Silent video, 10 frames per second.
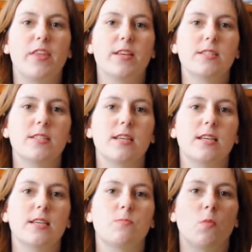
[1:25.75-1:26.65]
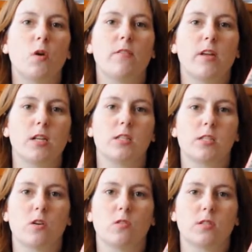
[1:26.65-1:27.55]
This is more of an
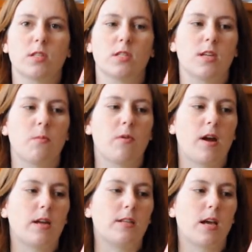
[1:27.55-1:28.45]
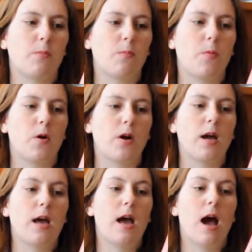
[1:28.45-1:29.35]
adult contemporary type of book.
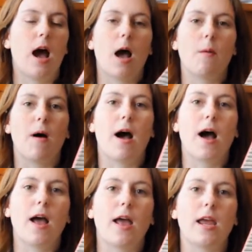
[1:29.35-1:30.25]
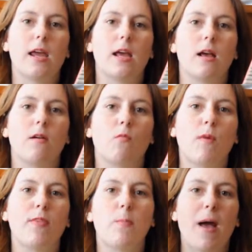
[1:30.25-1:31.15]
I
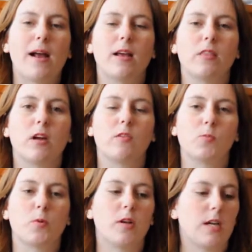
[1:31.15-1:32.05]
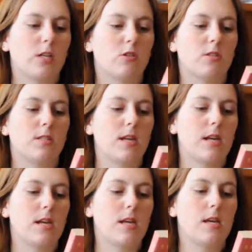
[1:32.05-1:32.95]
read the back and thought it was pretty
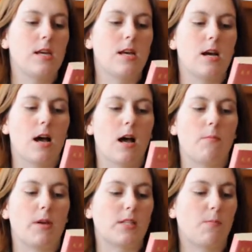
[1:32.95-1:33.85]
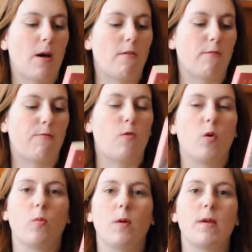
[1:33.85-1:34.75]
interesting. It's about
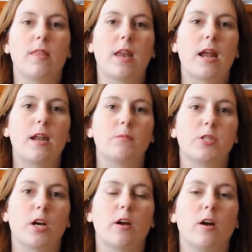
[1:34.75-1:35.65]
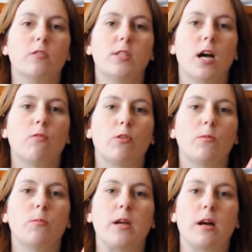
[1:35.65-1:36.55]
four women that end up sharing a hotel
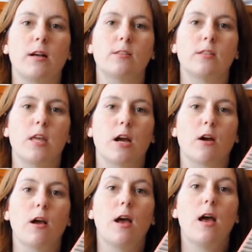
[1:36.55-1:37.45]
room because their